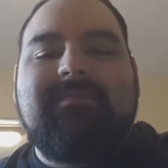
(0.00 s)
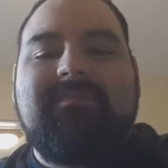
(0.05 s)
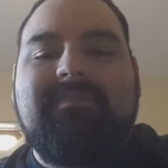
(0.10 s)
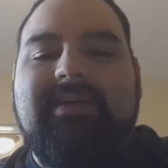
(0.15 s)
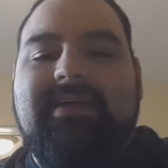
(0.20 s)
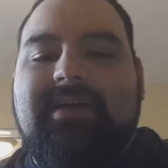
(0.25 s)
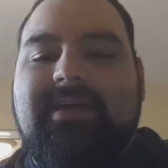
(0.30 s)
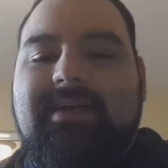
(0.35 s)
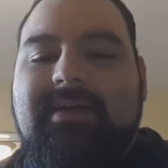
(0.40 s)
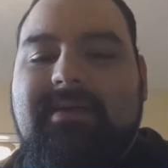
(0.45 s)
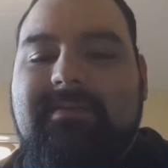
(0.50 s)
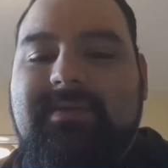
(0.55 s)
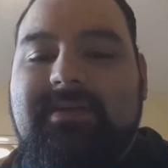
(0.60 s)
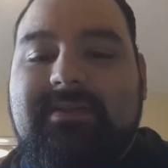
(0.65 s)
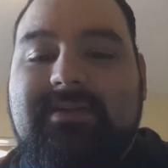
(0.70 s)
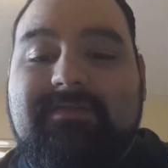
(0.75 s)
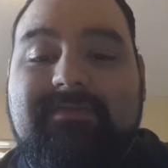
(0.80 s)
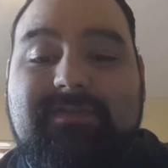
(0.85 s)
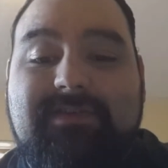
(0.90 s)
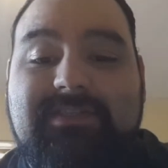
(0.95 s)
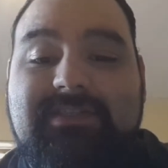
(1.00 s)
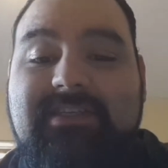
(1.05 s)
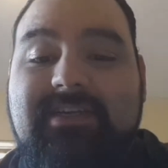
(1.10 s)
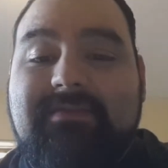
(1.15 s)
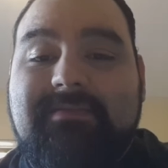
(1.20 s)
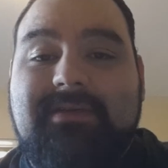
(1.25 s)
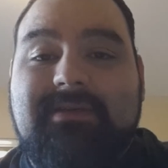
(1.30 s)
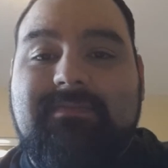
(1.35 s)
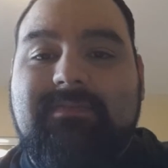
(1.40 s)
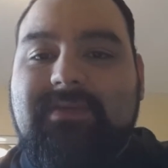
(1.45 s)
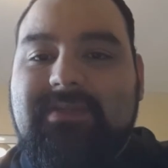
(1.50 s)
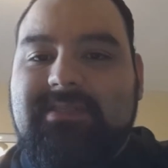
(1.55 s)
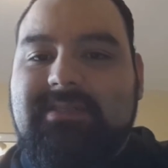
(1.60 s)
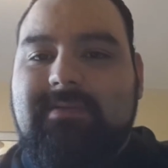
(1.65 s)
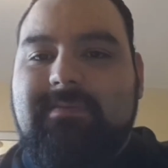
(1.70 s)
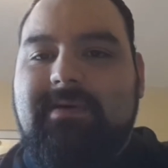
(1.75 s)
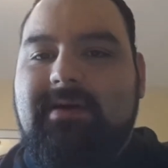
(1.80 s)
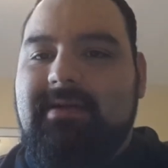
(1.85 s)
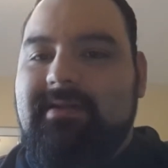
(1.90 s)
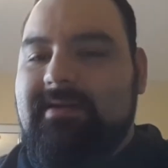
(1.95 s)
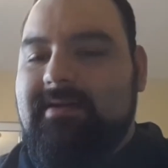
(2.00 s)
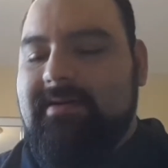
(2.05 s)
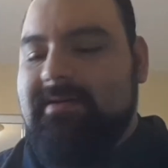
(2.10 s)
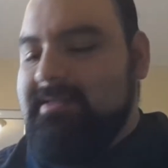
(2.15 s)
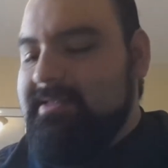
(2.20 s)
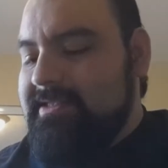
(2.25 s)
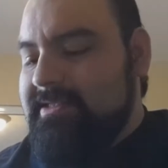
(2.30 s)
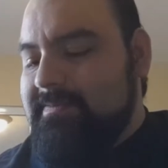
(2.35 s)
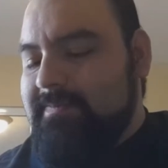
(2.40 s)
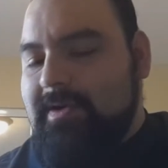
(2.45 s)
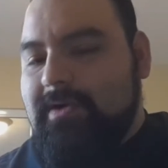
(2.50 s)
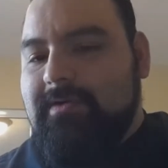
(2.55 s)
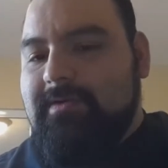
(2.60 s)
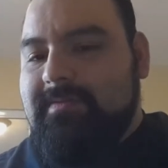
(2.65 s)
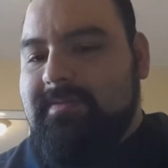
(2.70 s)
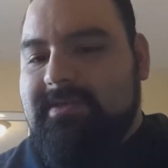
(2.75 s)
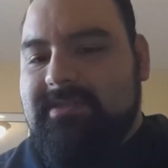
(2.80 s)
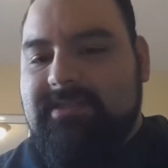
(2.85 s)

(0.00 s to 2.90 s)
But I mean, the first time I put something on there, it just boom!